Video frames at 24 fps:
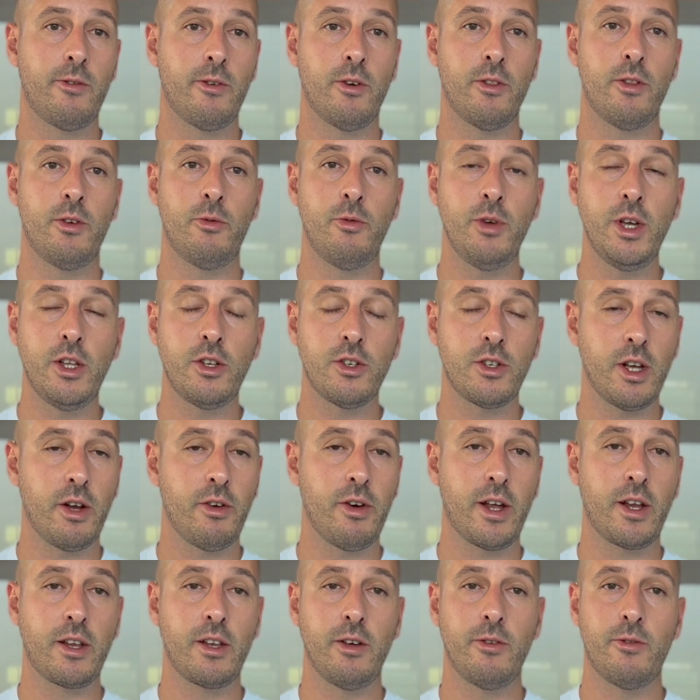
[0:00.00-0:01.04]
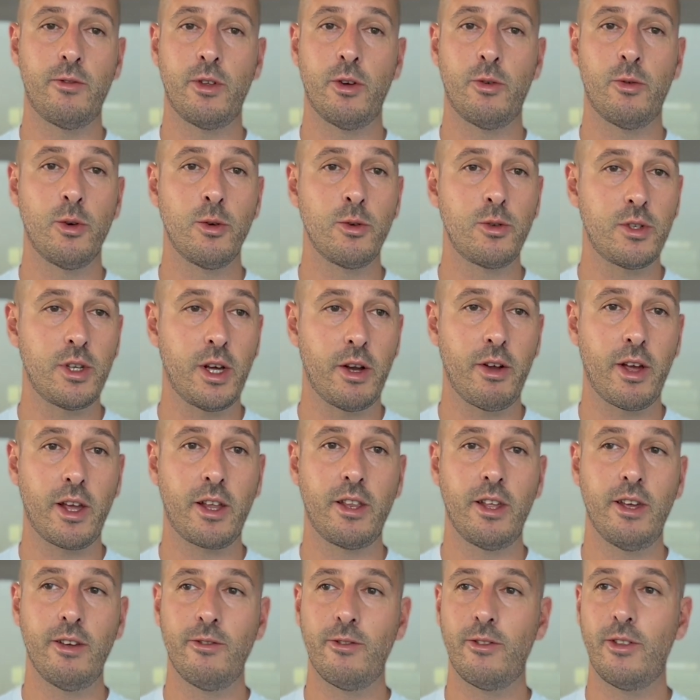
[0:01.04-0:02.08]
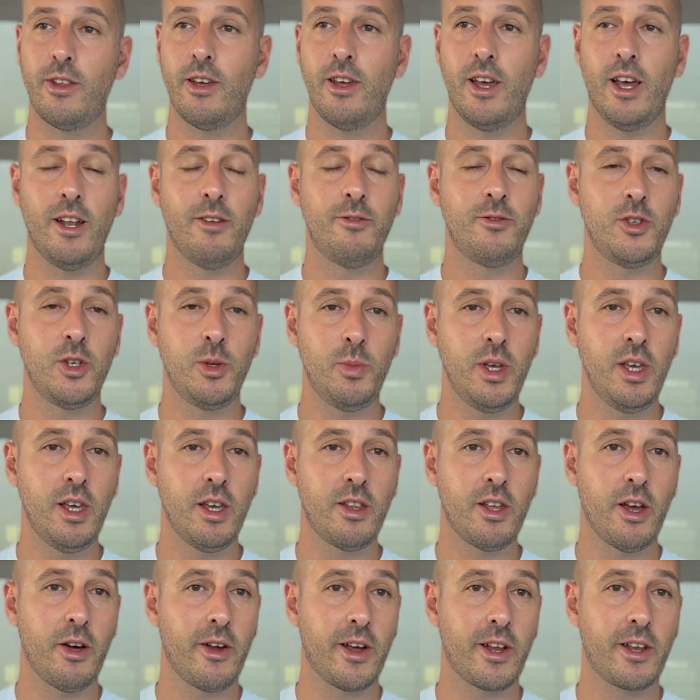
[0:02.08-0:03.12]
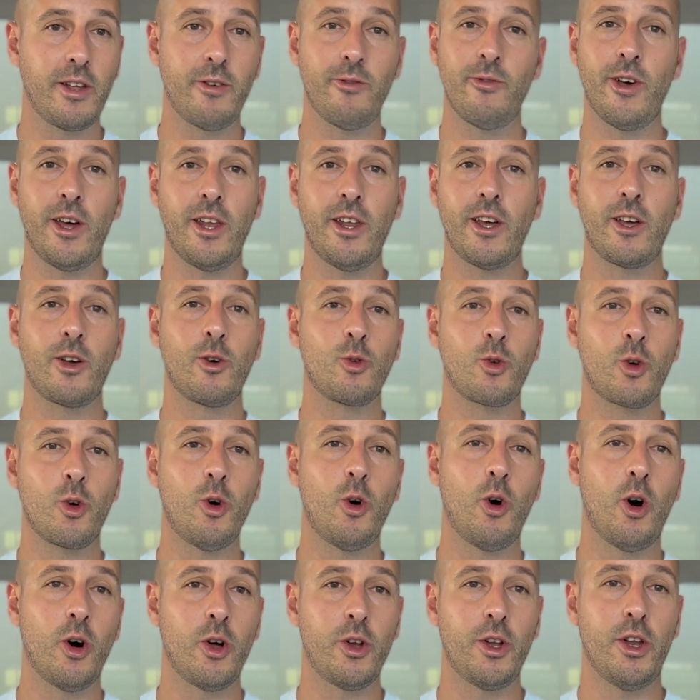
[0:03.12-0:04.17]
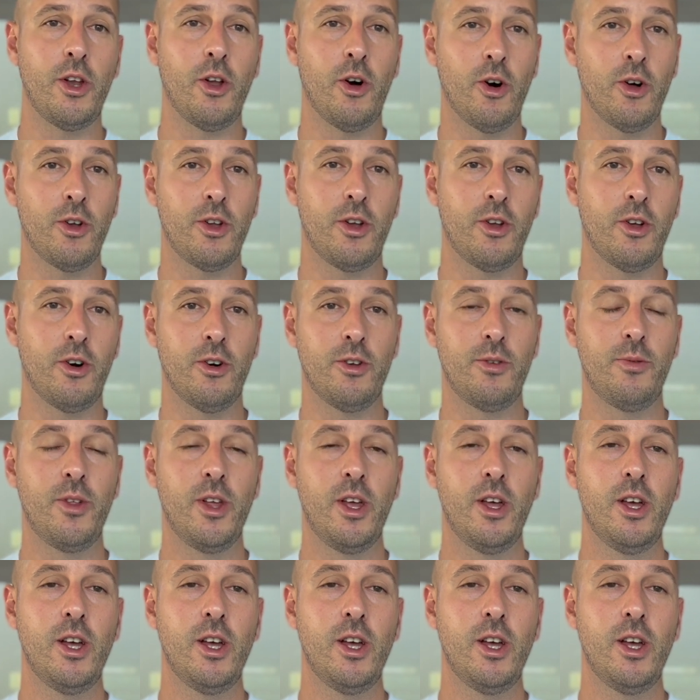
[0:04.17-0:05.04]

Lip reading: or the REACH directive, the RoHS directive, the LFGB directive, and I could go on and on and on.